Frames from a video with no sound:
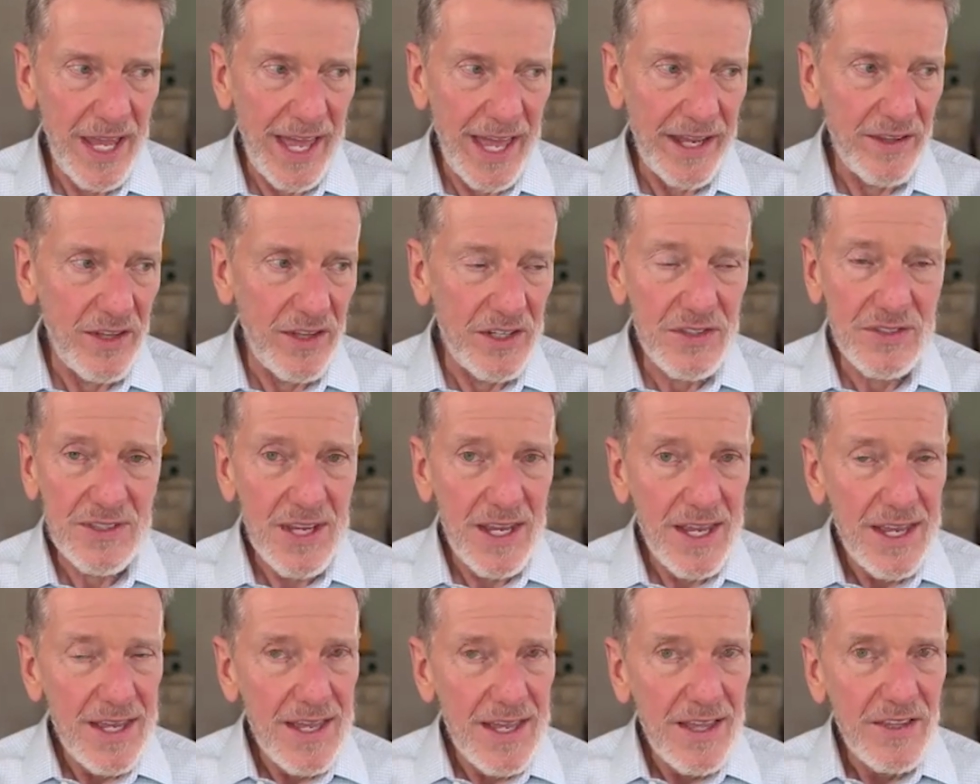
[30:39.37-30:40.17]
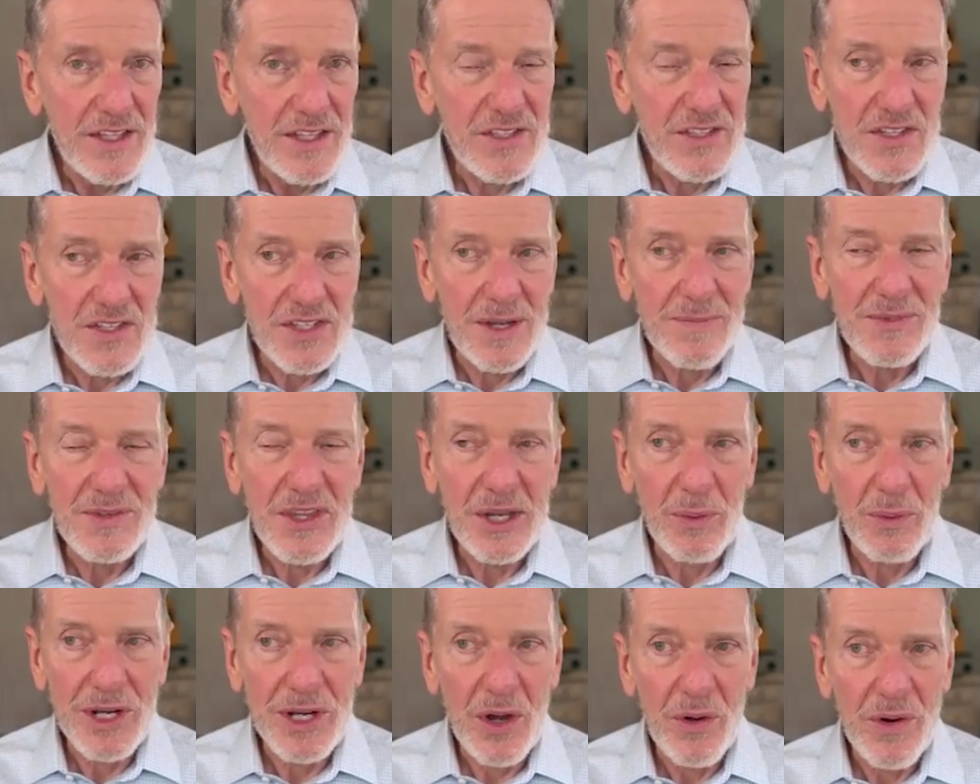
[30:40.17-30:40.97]
and this is
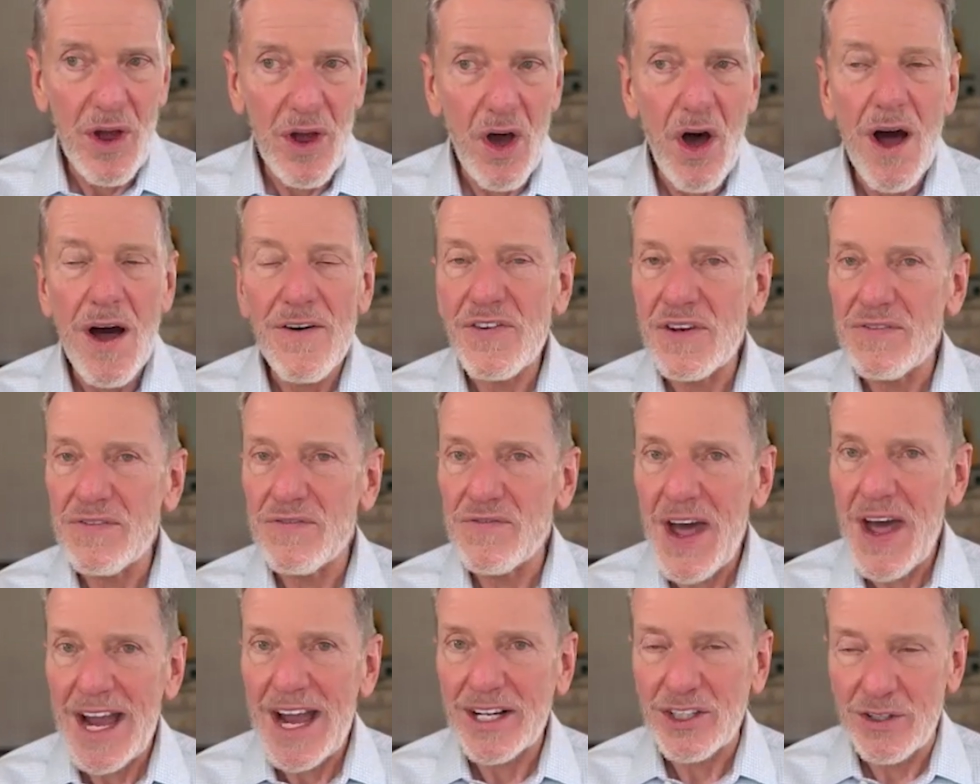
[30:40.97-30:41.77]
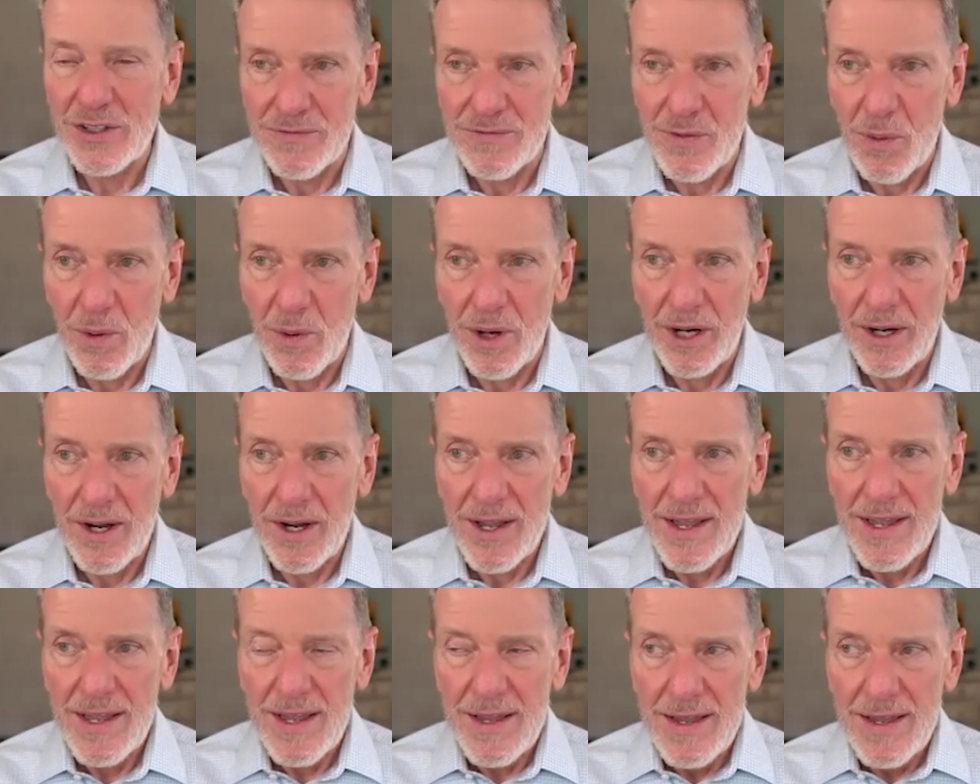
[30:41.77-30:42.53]
something we don't often factor for